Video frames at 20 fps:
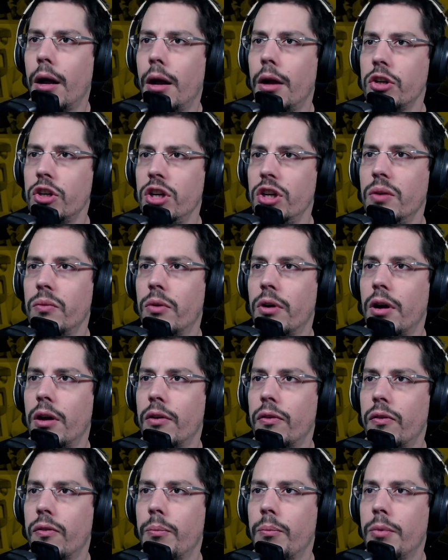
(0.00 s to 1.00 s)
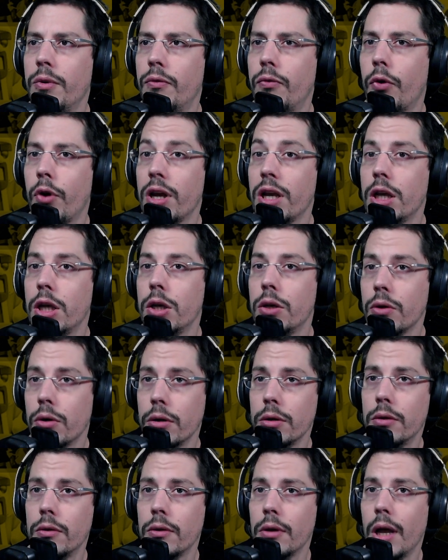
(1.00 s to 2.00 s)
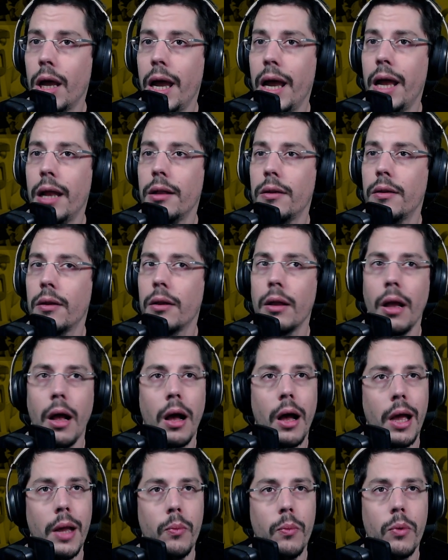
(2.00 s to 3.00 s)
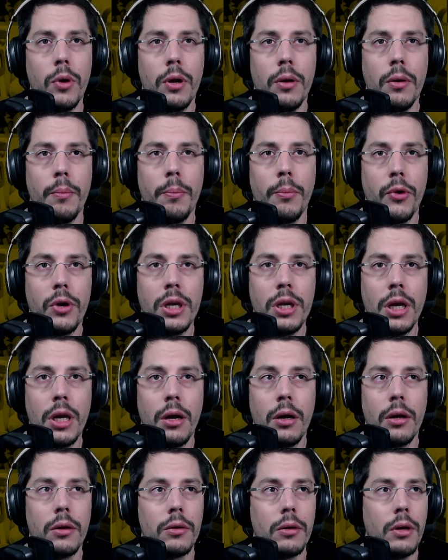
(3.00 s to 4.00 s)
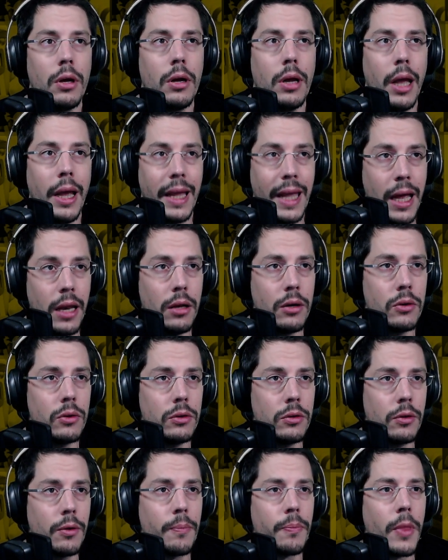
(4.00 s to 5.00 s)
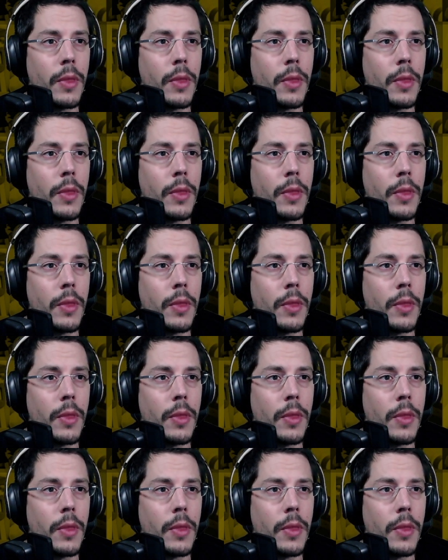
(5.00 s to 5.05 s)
She was before in good, and I will bring her again in good.